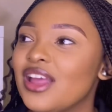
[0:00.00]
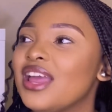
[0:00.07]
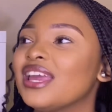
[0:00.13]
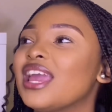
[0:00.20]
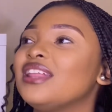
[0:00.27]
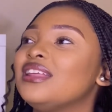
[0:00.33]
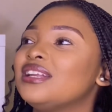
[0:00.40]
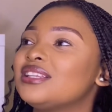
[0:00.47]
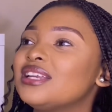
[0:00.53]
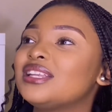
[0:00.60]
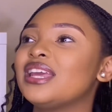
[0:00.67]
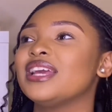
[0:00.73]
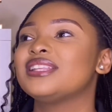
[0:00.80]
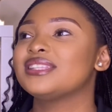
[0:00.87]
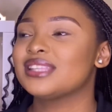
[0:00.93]
did
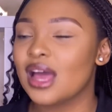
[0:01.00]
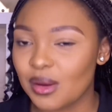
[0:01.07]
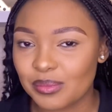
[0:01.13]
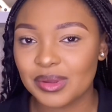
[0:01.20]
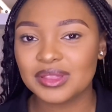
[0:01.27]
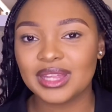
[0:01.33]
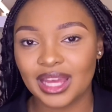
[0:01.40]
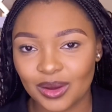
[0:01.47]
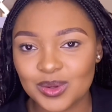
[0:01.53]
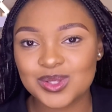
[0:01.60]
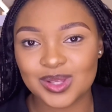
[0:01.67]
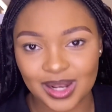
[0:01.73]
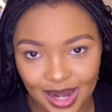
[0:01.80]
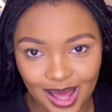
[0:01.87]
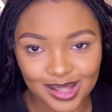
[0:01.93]
get some, but they also
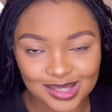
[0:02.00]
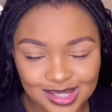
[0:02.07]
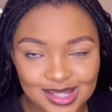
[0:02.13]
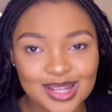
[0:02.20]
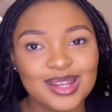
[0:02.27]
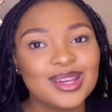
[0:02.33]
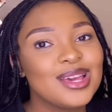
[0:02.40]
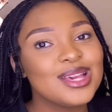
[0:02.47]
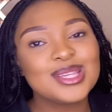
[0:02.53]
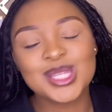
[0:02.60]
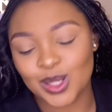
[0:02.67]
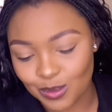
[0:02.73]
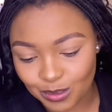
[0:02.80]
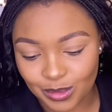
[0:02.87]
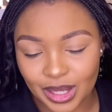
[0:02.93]
lost
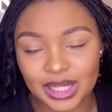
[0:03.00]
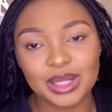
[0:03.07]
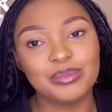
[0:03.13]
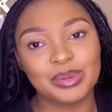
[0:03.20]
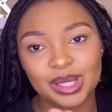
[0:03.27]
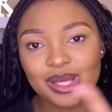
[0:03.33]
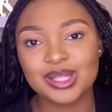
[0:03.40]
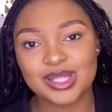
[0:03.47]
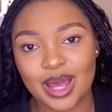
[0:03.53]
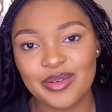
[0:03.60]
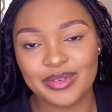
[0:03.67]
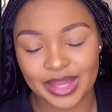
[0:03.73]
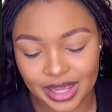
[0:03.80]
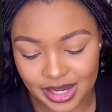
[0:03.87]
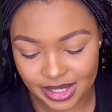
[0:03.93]
some money because
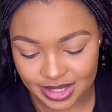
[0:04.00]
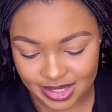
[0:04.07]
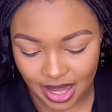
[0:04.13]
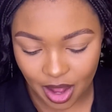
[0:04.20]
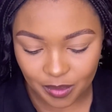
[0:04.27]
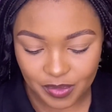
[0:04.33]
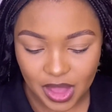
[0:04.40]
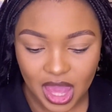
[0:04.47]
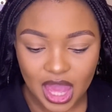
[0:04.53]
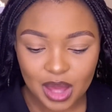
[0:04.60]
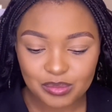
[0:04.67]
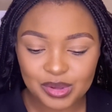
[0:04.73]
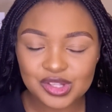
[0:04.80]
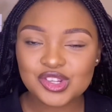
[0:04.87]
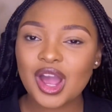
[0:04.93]
of getting some.
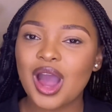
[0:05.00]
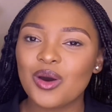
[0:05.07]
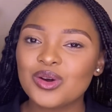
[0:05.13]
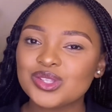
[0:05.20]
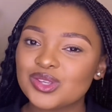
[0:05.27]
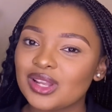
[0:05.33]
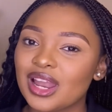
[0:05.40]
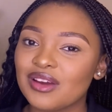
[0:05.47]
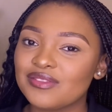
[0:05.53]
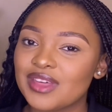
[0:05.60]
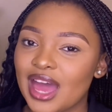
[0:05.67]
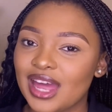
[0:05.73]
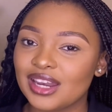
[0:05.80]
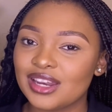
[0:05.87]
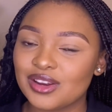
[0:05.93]
But yeah, I also love
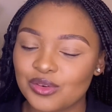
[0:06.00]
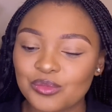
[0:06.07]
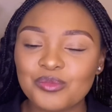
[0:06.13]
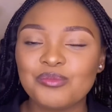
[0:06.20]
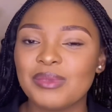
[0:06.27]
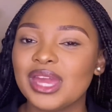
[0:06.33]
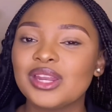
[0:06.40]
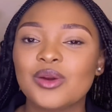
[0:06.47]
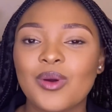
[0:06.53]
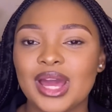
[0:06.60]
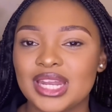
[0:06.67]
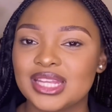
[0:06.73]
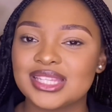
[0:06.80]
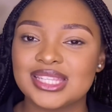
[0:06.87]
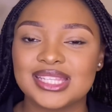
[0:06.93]
that. It made it quite
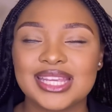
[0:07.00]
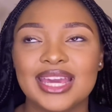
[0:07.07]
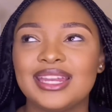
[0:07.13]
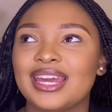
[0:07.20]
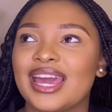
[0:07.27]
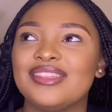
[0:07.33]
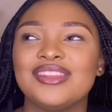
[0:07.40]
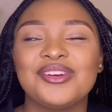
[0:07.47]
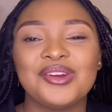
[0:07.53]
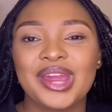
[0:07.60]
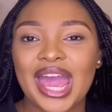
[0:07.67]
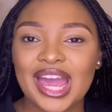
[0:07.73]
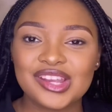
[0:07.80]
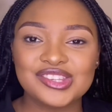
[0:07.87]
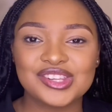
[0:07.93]
entertaining and their
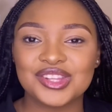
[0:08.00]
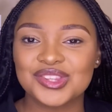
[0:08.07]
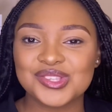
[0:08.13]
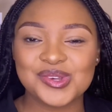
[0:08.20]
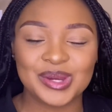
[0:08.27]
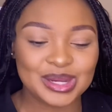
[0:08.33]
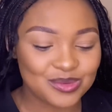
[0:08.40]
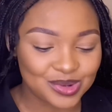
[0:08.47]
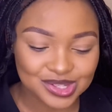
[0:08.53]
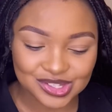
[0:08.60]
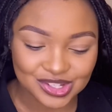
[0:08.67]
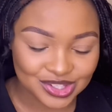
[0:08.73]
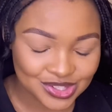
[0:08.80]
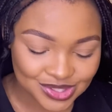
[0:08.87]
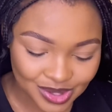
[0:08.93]
reaction to it was
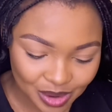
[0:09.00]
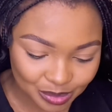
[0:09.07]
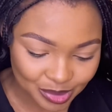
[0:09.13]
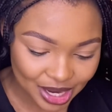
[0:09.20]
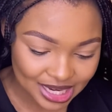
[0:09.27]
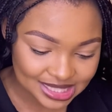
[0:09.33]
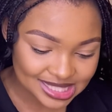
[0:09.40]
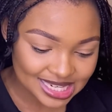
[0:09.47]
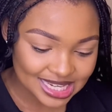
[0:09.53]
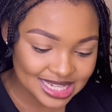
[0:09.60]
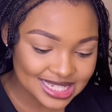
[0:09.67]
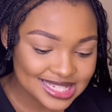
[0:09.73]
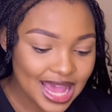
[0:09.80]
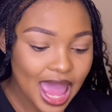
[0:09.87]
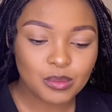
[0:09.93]
just so
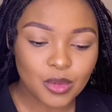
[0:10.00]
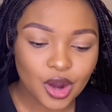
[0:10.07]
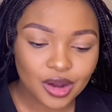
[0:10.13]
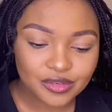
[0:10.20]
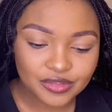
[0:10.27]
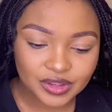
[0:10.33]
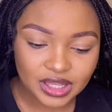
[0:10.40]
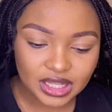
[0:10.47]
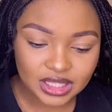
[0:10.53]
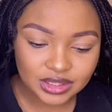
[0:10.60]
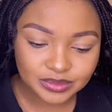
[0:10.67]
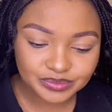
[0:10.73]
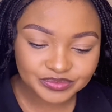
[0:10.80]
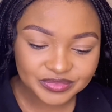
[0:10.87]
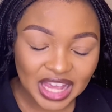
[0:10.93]
priceless.
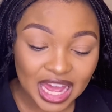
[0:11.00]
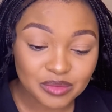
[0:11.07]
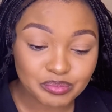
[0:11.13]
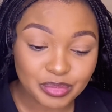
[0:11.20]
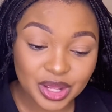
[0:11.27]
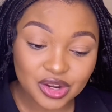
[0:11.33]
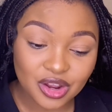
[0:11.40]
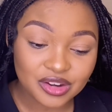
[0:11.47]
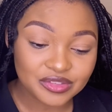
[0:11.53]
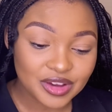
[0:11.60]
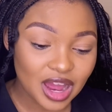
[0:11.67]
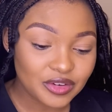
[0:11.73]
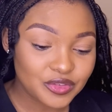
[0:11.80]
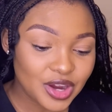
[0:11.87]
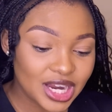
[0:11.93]
Marvin had been on
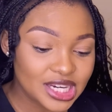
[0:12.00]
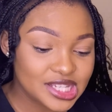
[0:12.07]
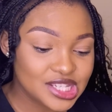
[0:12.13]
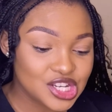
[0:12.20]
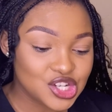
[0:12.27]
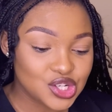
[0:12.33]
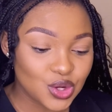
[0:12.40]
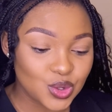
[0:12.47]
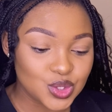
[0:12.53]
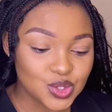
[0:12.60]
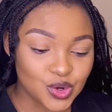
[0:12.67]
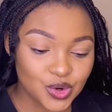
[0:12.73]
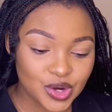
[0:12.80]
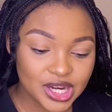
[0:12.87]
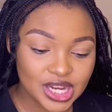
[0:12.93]
5 reality shows
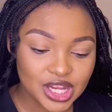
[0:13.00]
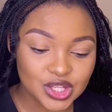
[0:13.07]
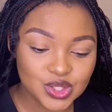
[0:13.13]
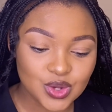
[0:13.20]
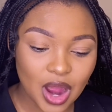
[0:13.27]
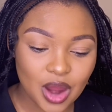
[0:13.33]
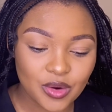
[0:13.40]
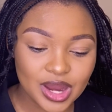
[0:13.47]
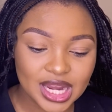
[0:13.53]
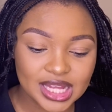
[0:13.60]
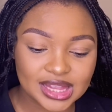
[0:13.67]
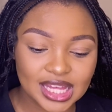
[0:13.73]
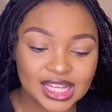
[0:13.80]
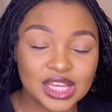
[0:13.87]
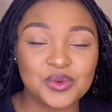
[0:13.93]
already, so I really
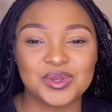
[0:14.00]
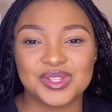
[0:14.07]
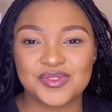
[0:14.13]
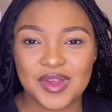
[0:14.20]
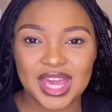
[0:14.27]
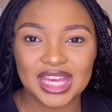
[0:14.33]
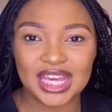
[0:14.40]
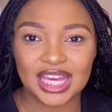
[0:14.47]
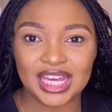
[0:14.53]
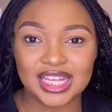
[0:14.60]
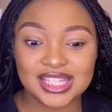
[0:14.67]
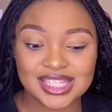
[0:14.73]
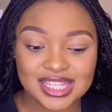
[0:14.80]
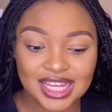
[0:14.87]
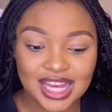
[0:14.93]
think he was faking
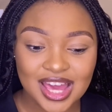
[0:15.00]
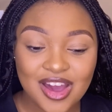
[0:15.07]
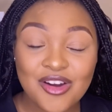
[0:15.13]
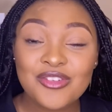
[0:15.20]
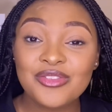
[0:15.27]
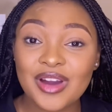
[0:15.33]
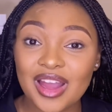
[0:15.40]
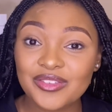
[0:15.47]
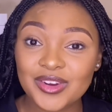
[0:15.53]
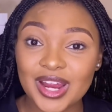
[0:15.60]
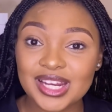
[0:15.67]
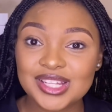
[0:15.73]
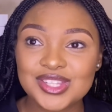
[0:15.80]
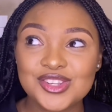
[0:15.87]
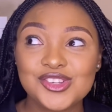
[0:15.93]
it. 5
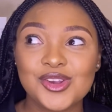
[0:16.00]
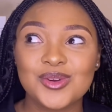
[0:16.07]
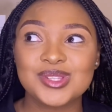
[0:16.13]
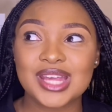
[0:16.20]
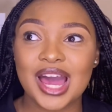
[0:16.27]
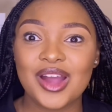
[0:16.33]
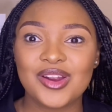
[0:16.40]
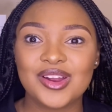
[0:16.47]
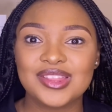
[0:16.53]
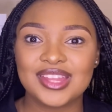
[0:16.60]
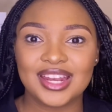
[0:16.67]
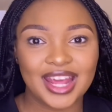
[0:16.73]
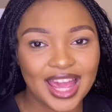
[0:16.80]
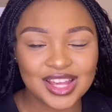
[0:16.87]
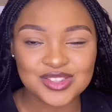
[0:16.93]
reality shows. I heard that
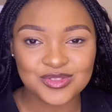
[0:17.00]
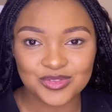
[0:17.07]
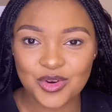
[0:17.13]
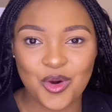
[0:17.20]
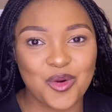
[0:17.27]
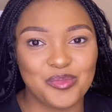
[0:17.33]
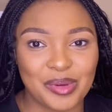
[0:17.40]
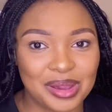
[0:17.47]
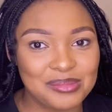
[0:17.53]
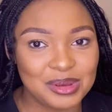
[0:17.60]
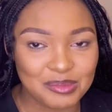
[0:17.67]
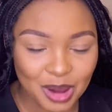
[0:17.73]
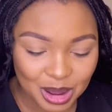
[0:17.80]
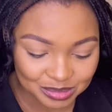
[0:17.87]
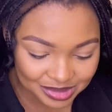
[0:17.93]
he has 4 baby
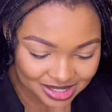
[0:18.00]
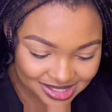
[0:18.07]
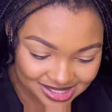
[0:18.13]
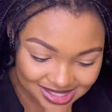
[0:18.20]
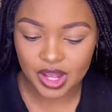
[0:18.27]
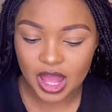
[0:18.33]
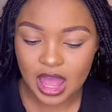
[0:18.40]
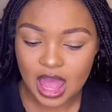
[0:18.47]
mamas.